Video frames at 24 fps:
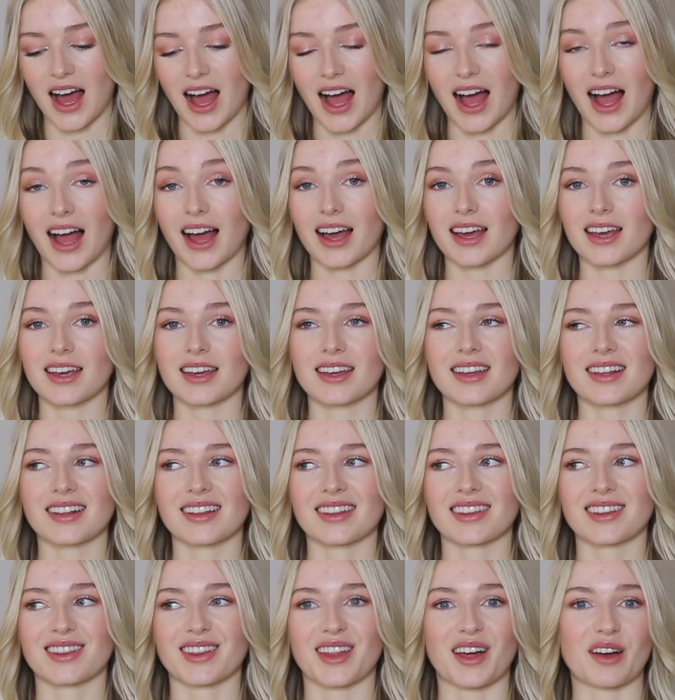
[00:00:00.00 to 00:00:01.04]
I
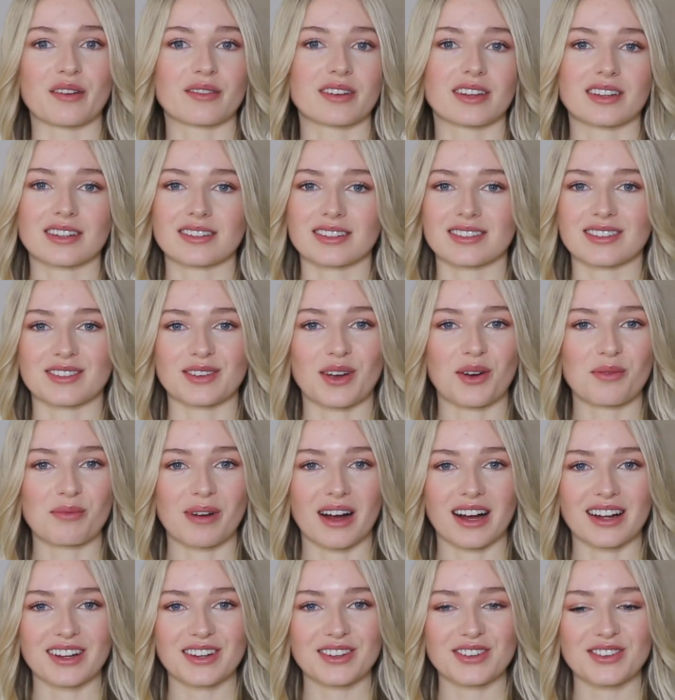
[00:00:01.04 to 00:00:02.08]
love it so
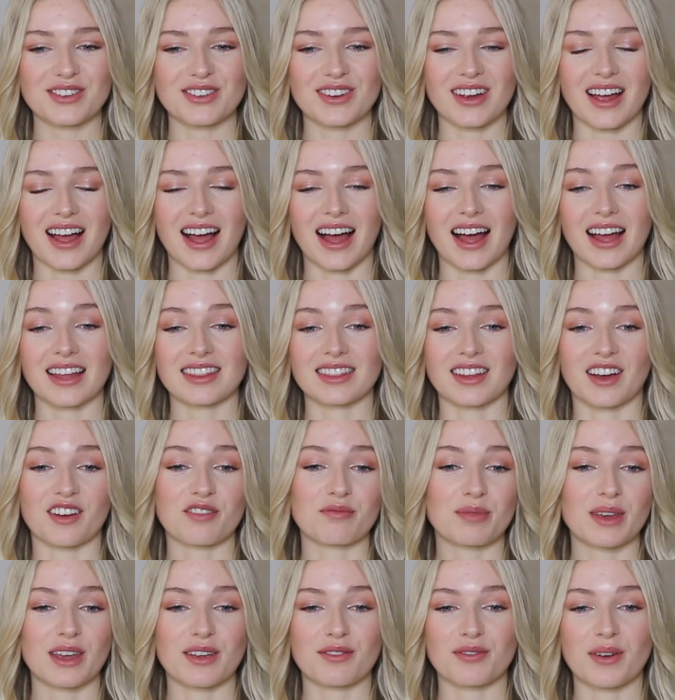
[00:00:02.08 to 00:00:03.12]
much. I
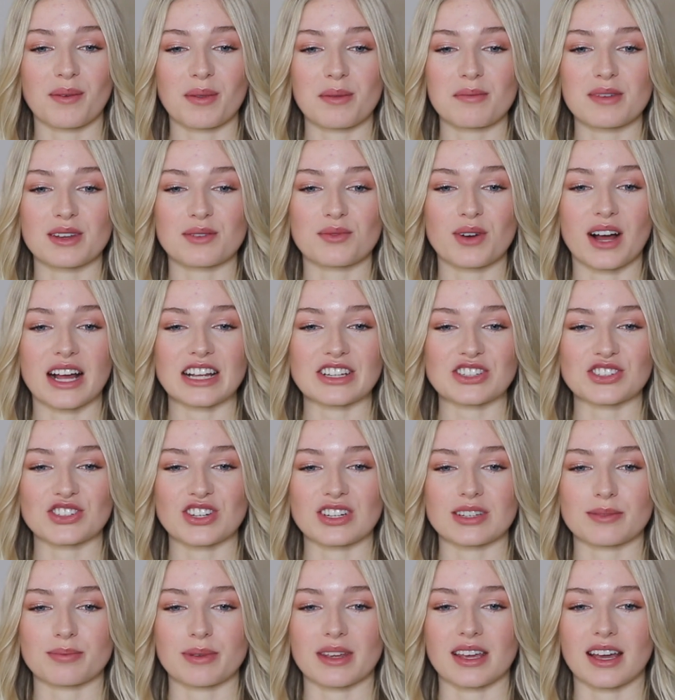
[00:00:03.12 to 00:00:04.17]
love being from the Midwest
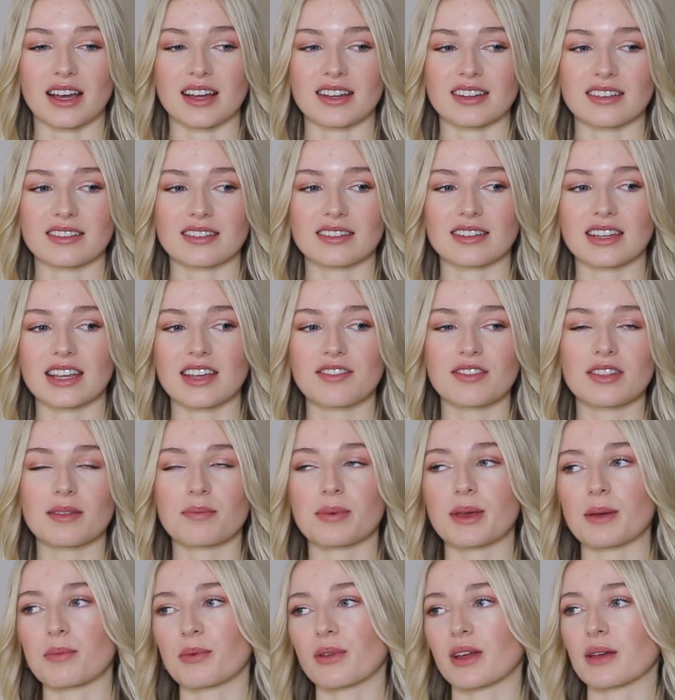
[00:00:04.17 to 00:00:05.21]
just because even the
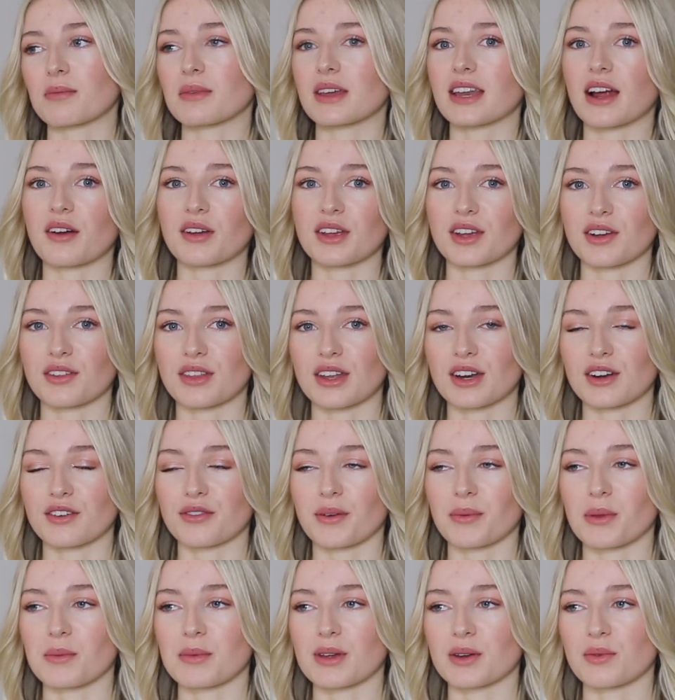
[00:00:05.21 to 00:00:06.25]
people I meet out here that are
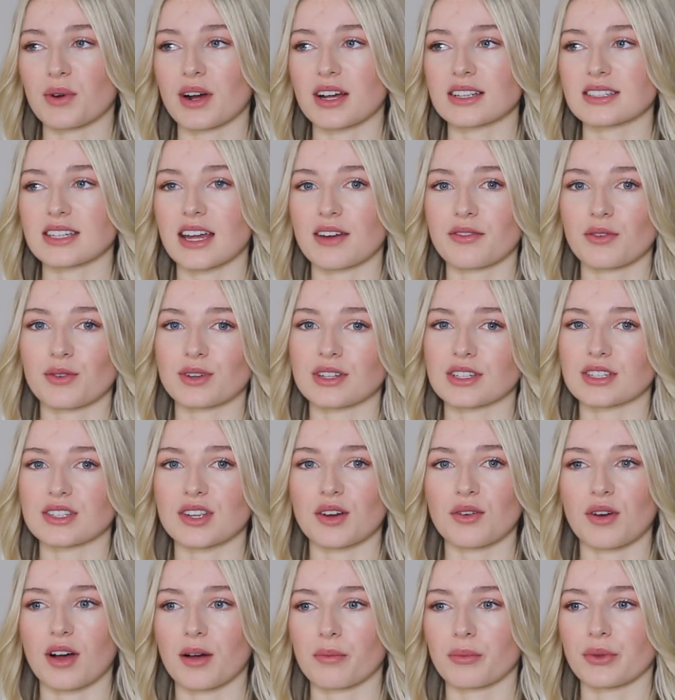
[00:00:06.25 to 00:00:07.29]
from the Midwest, everyone is
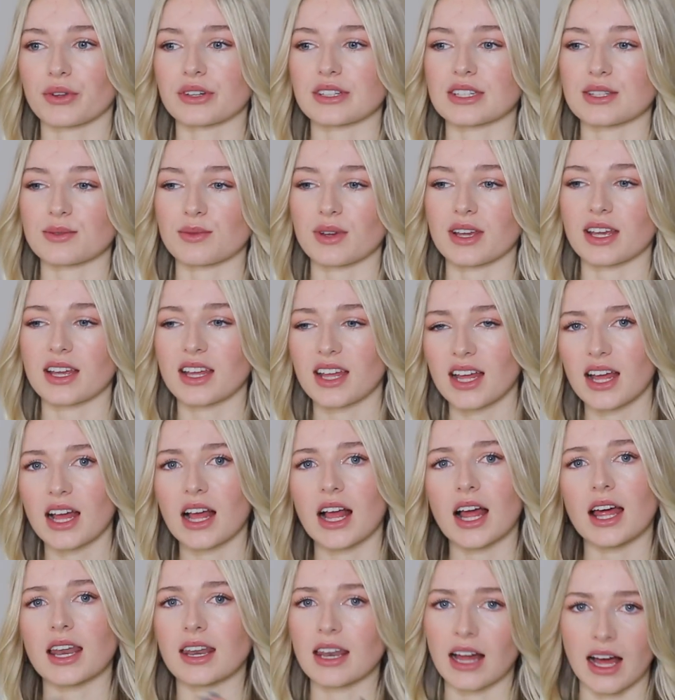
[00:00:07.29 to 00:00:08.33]
so humble and sweet.
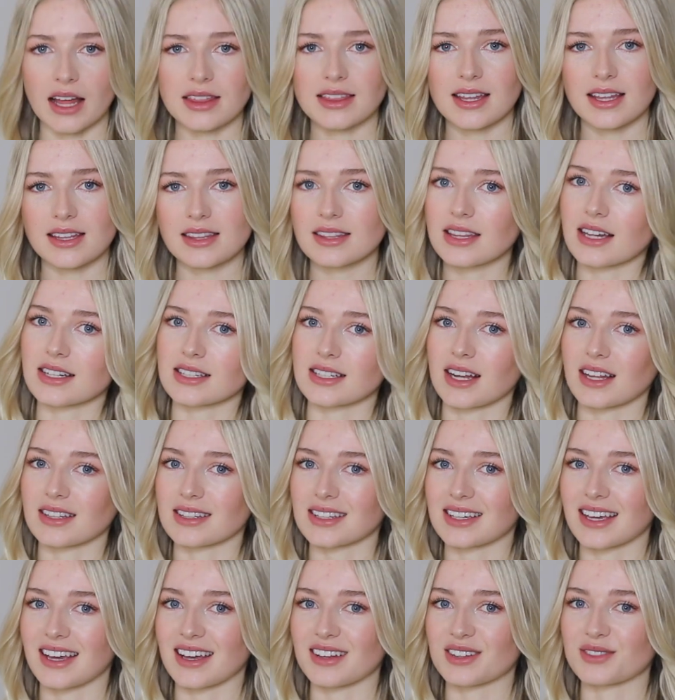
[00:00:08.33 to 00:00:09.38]
Not that that's not
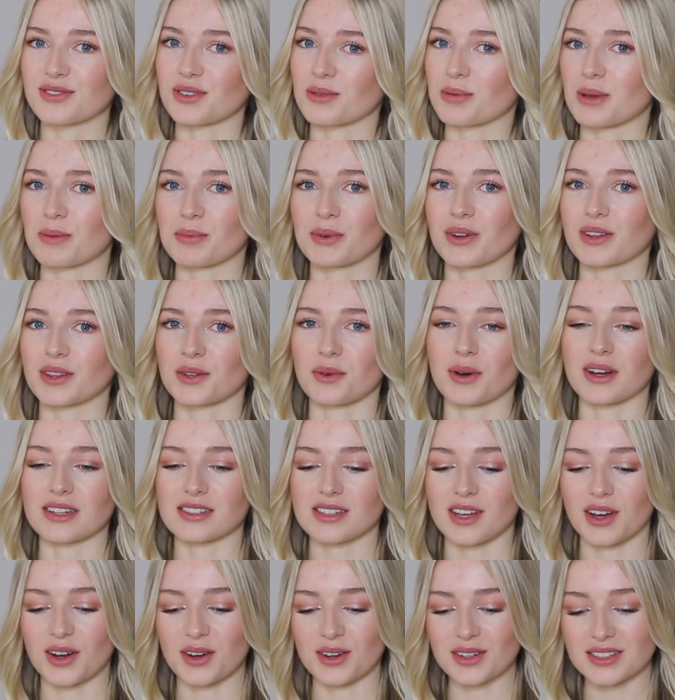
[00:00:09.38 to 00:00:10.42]
the case for people on the
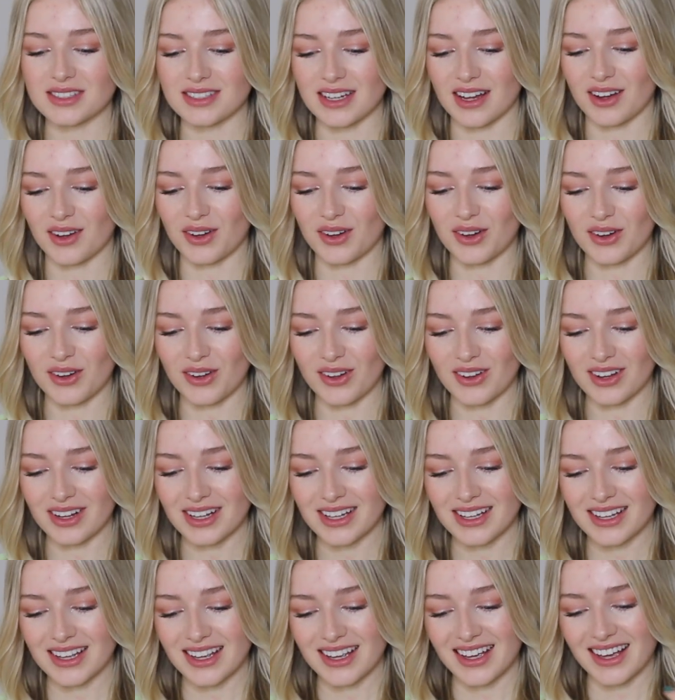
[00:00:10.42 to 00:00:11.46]
West Coast at all.
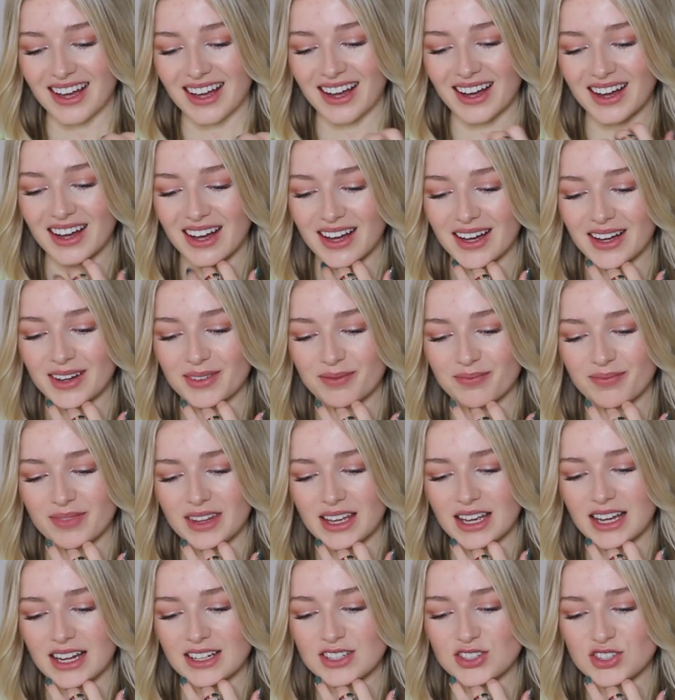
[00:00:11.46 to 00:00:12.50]
Um,
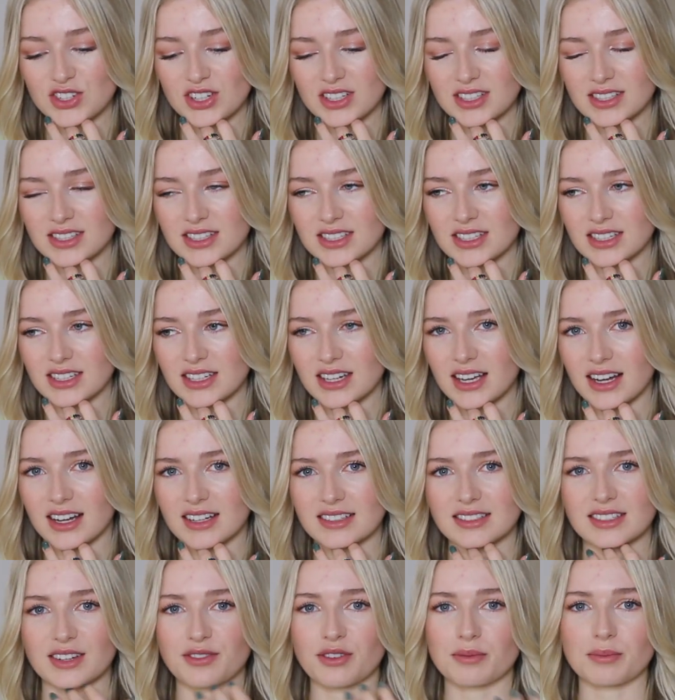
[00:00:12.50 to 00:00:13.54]
it's just
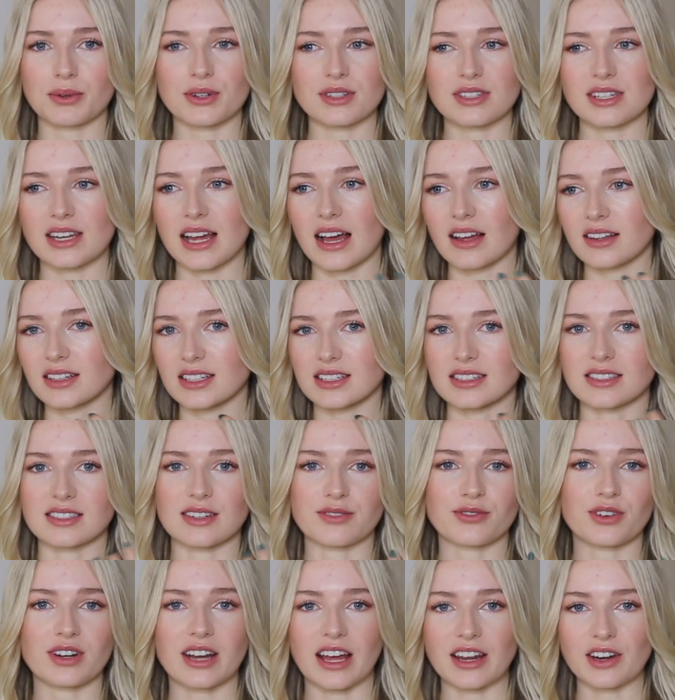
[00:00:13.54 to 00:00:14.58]
yeah, different personalities,
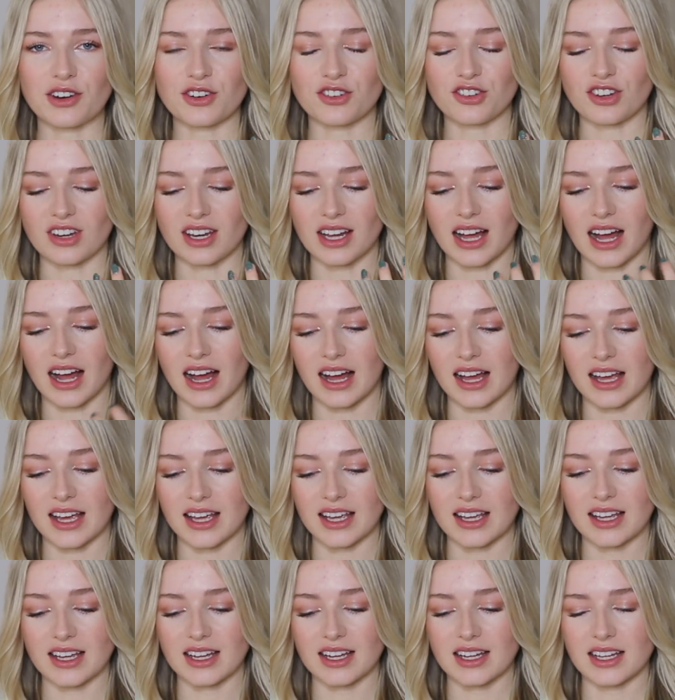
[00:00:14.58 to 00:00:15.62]
different energy.
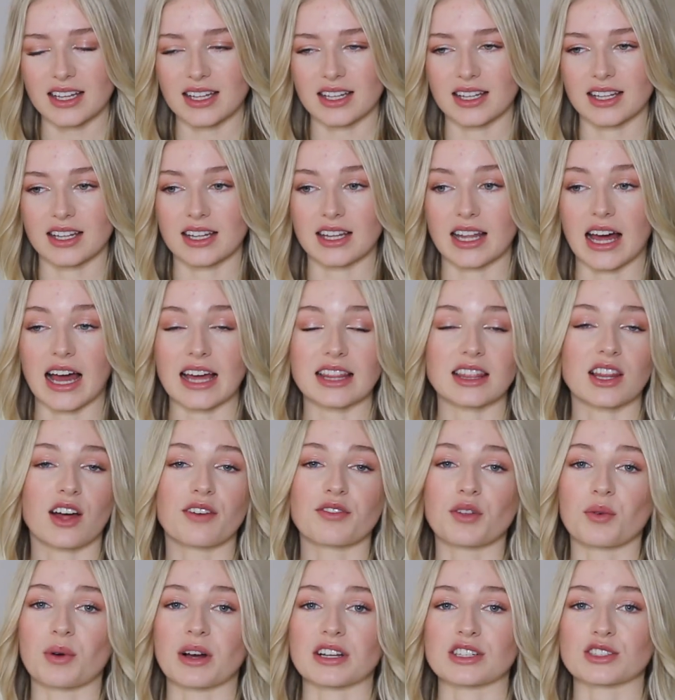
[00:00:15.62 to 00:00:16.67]
I I love
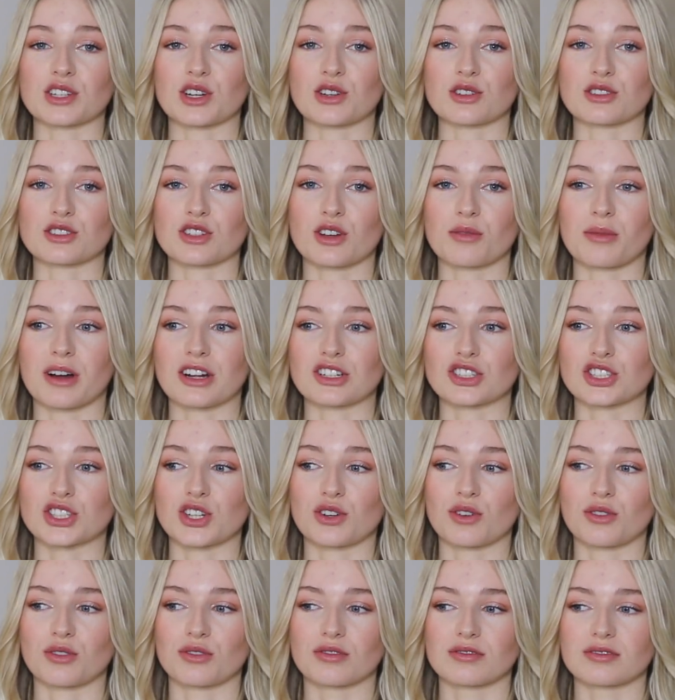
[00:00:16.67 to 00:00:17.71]
the West Coast so much.
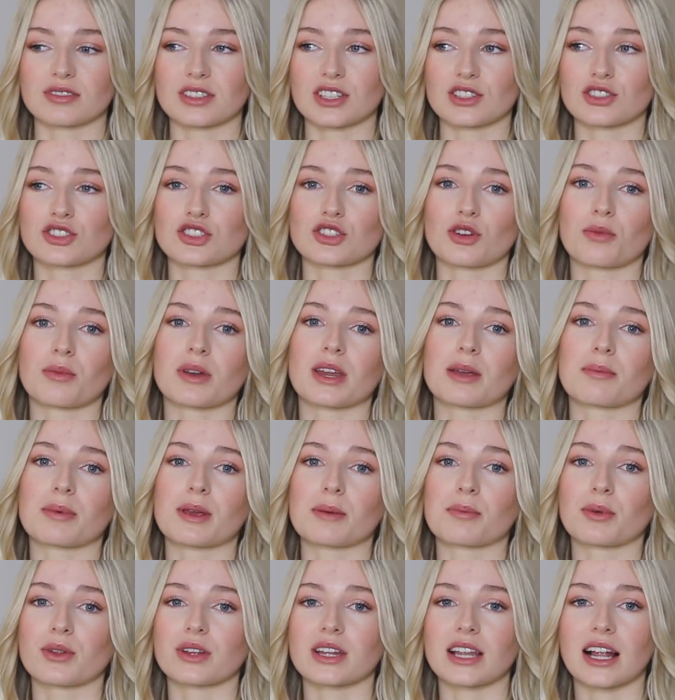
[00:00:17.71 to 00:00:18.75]
So there's so many
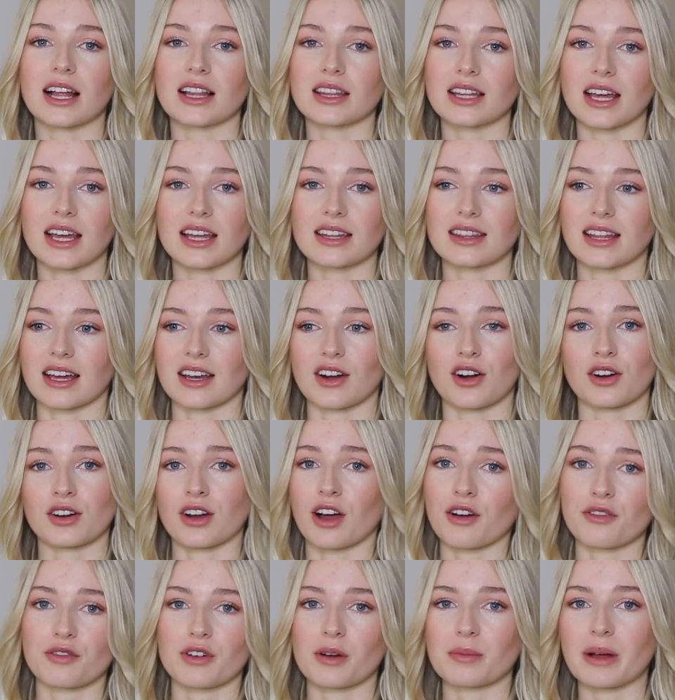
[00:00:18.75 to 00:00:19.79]
people in LA that are
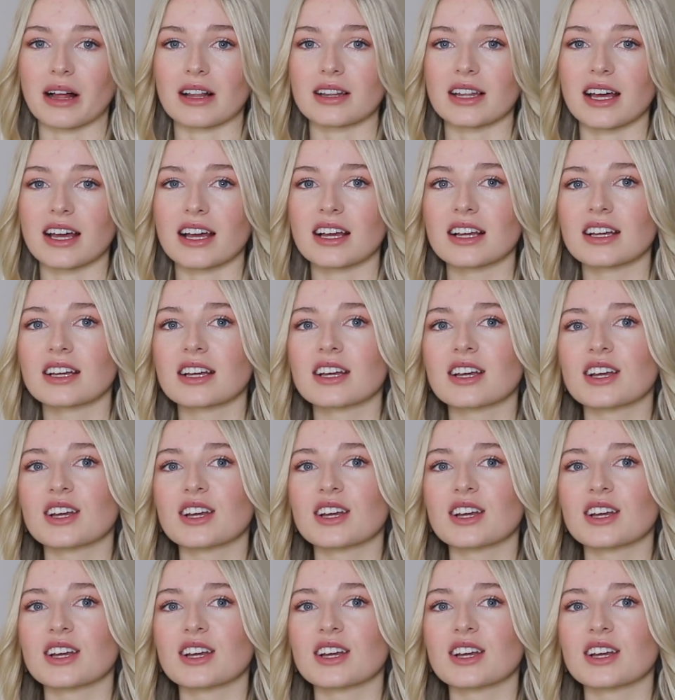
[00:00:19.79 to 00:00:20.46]
not from LA.